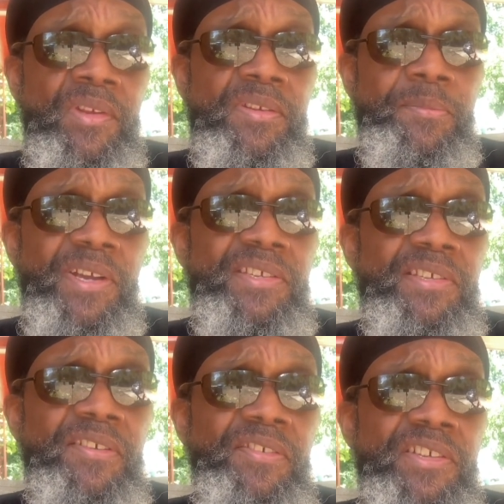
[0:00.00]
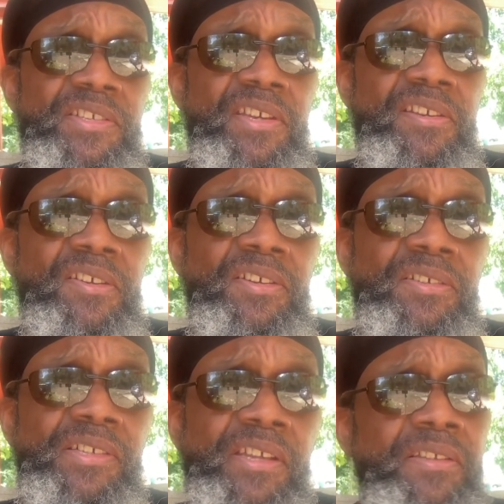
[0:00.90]
to myself, I said,
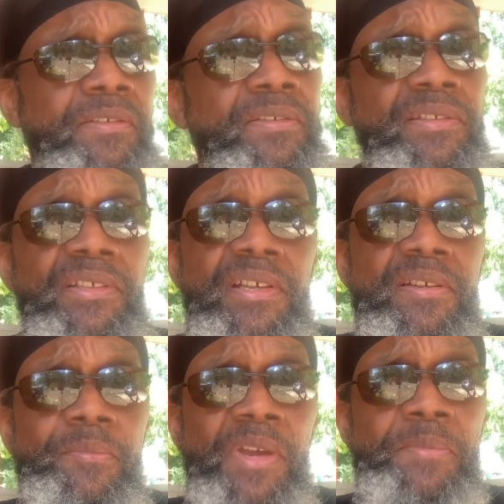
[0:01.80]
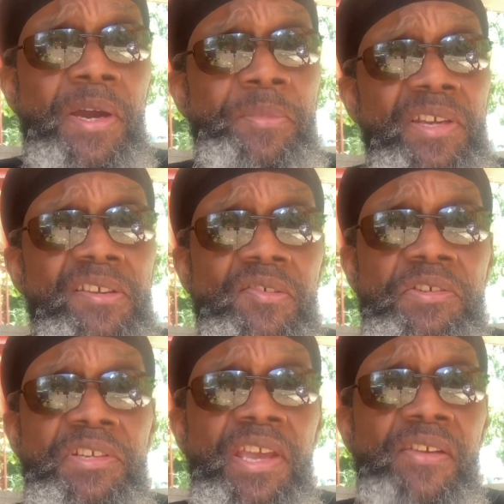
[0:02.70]
hey, maybe I better go in
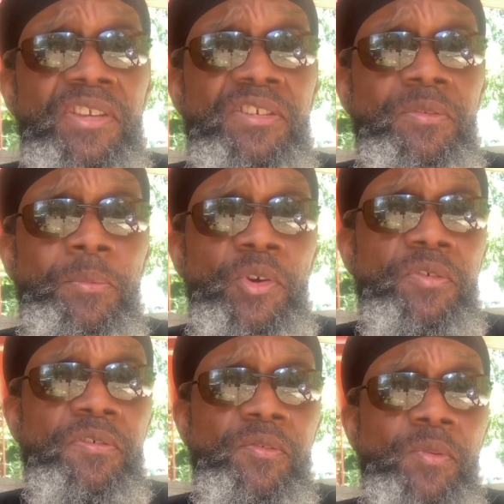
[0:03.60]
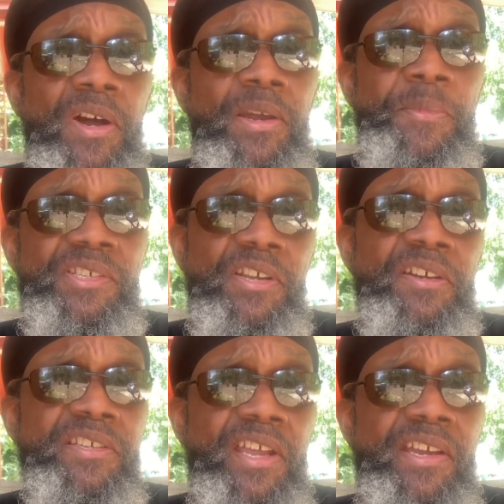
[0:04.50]
and have this removed while I'm as young
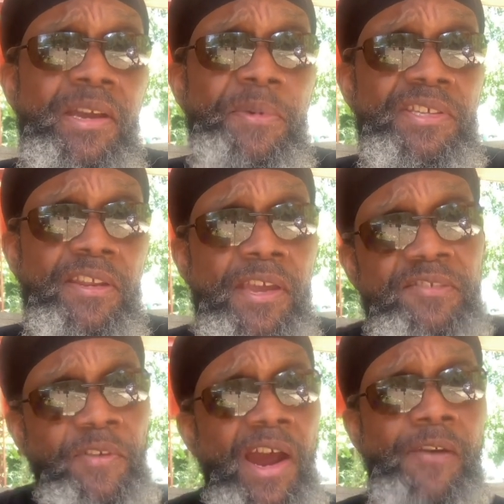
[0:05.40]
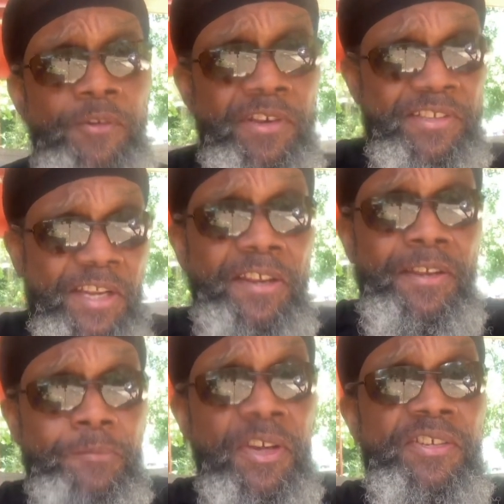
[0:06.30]
as I am and as vibrant as I
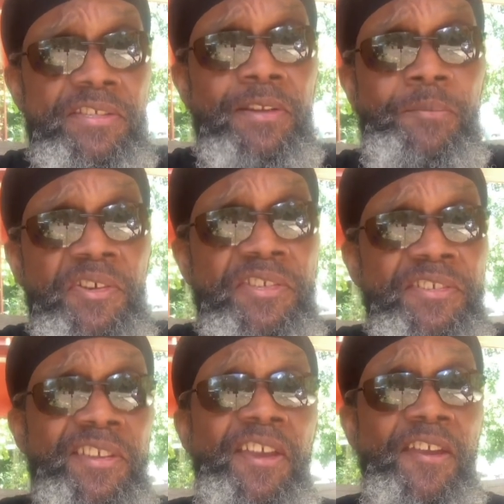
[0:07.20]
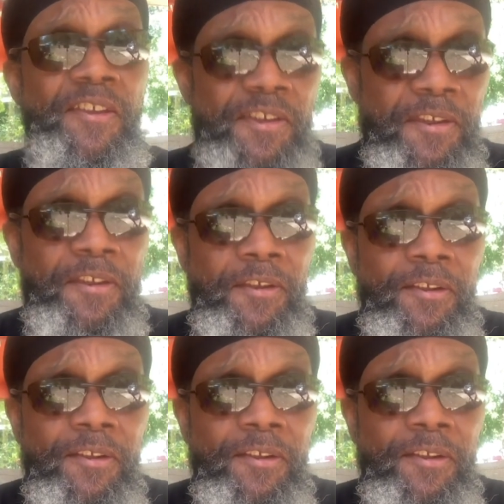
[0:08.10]
am. Y'all see the muscles? Yeah.